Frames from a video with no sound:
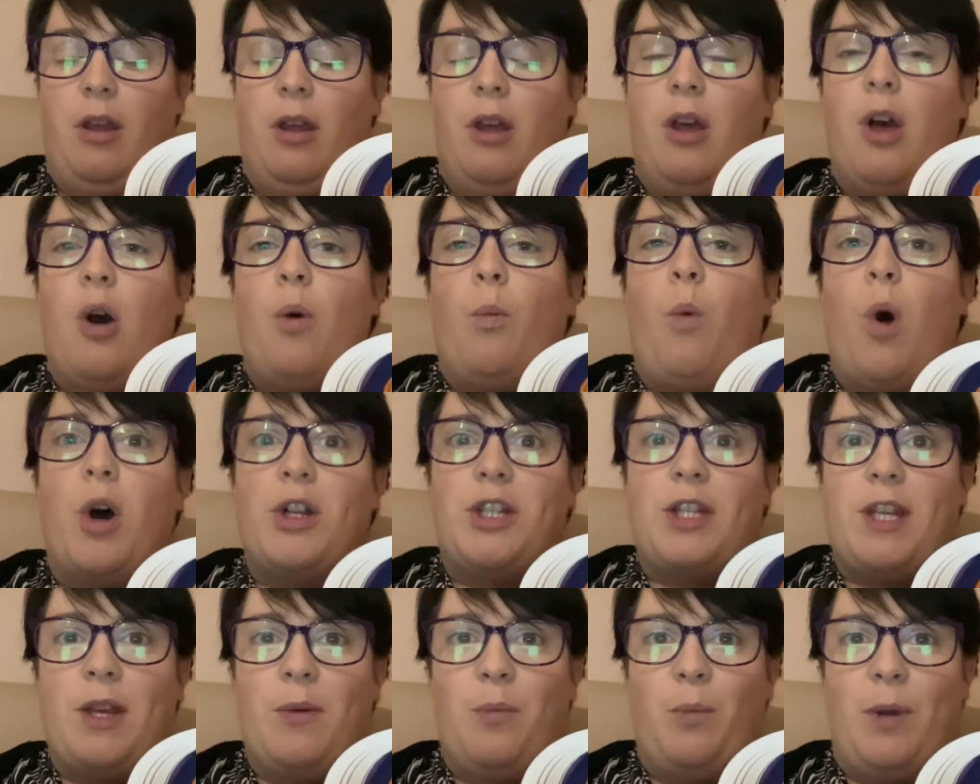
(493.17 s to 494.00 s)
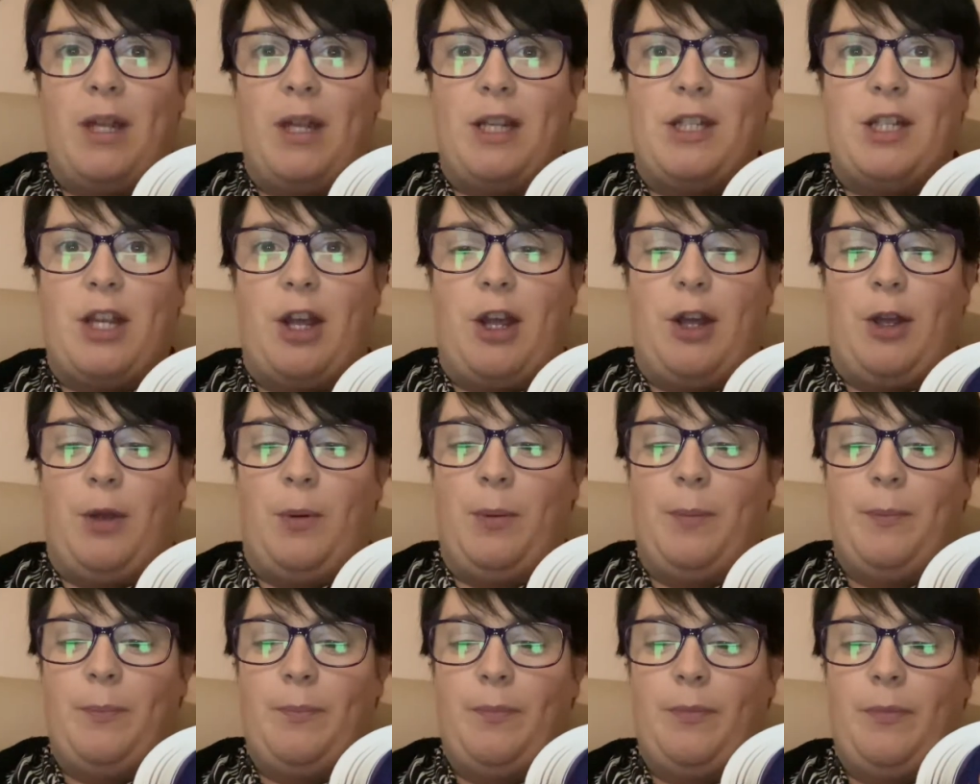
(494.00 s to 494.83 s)
What can we do?
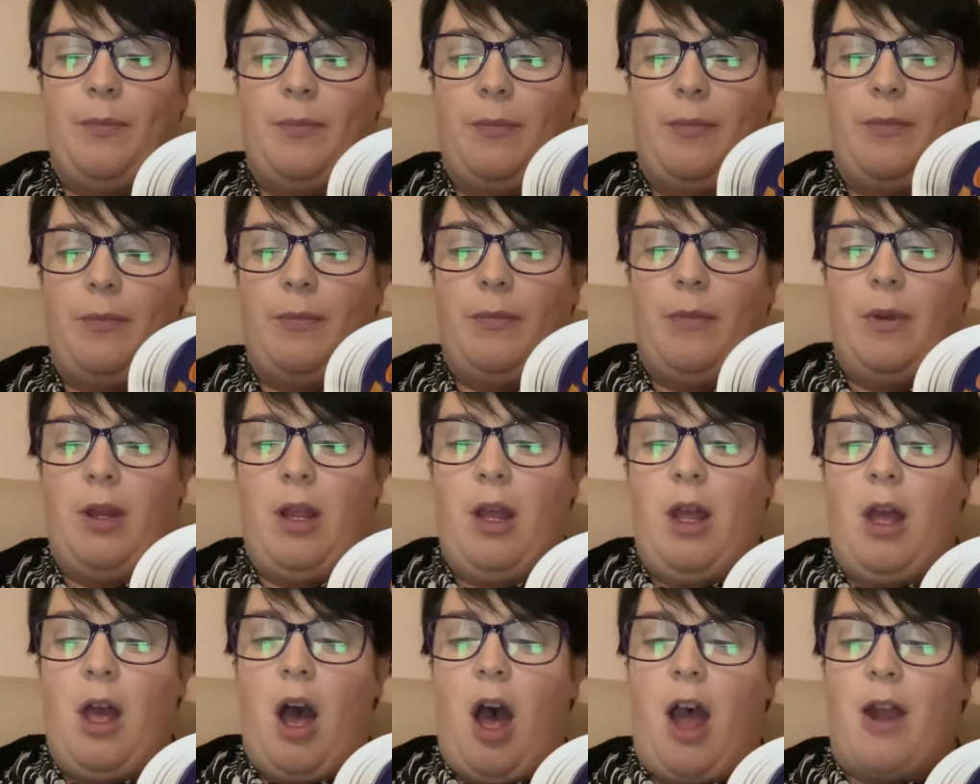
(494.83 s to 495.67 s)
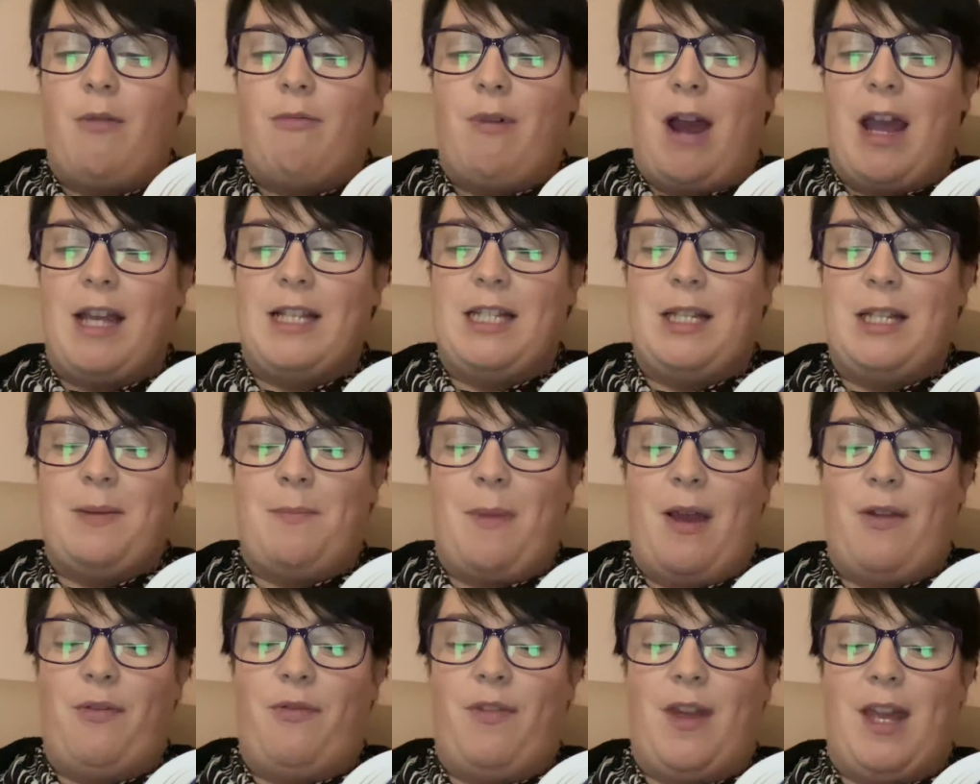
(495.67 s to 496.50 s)
I rise to
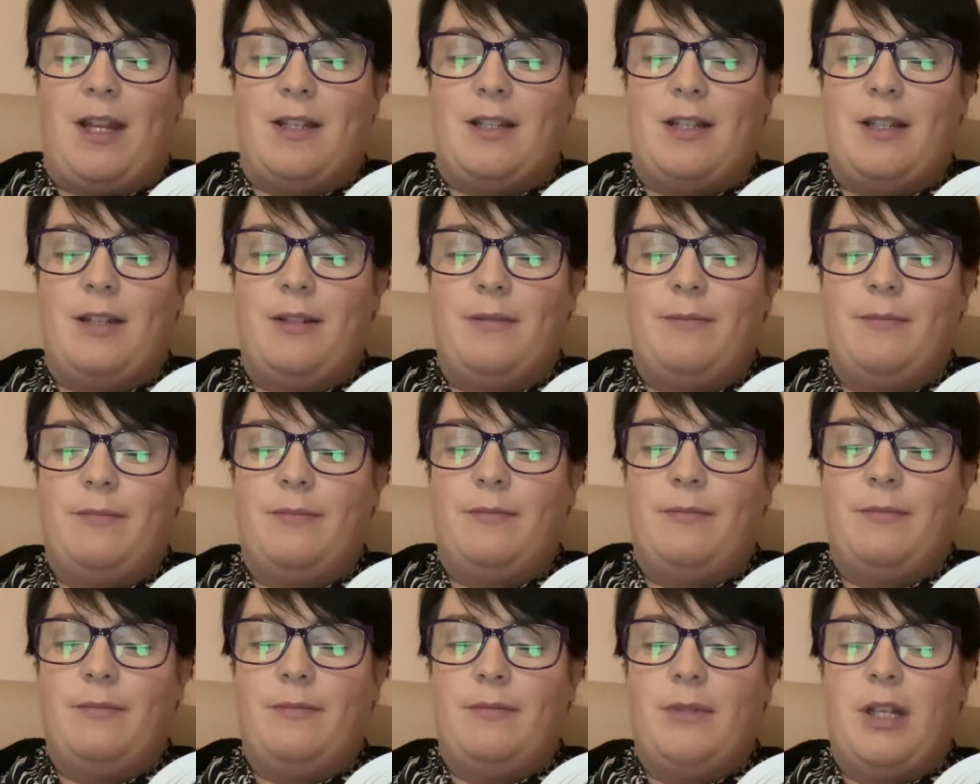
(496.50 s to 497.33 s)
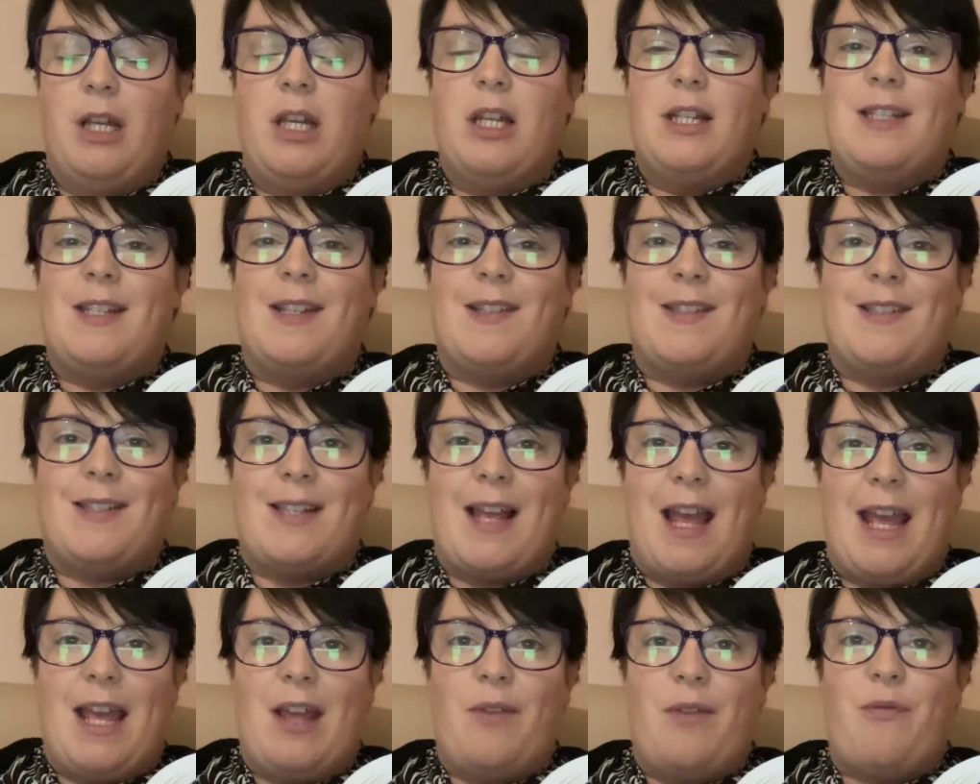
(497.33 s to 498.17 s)
my feet. To
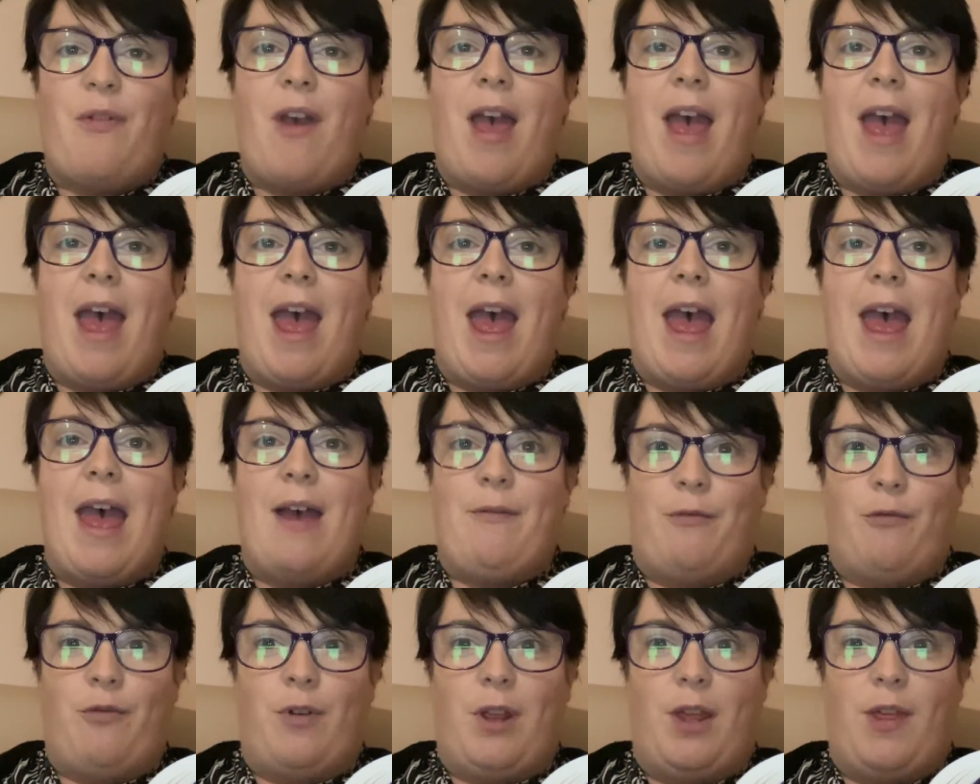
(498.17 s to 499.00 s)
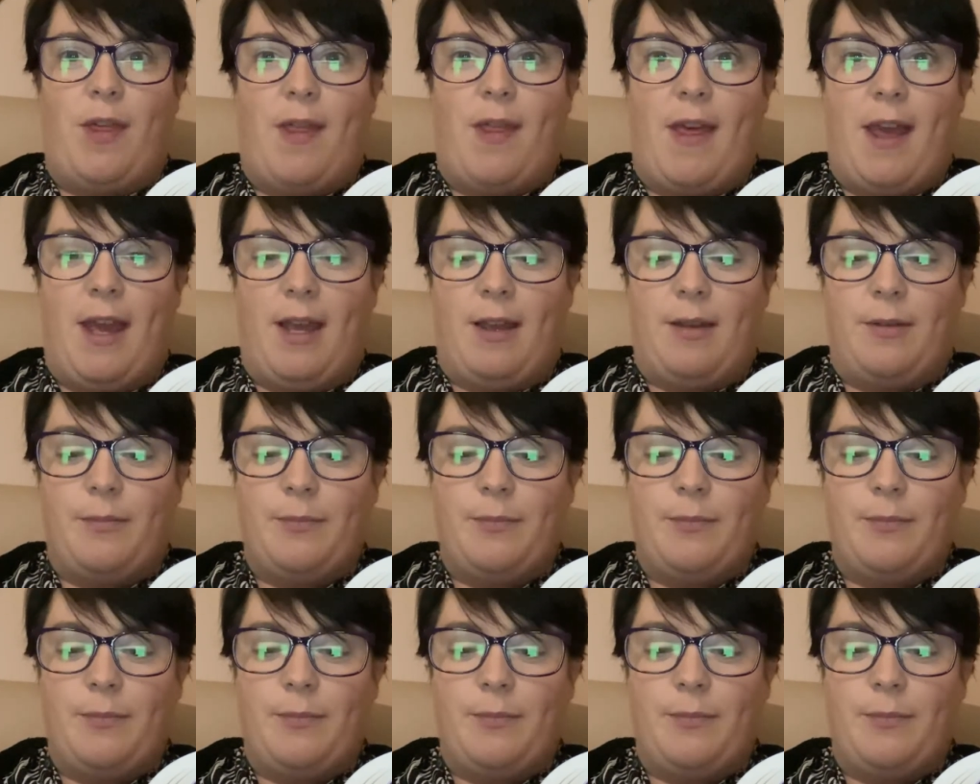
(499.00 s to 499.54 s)
save everything.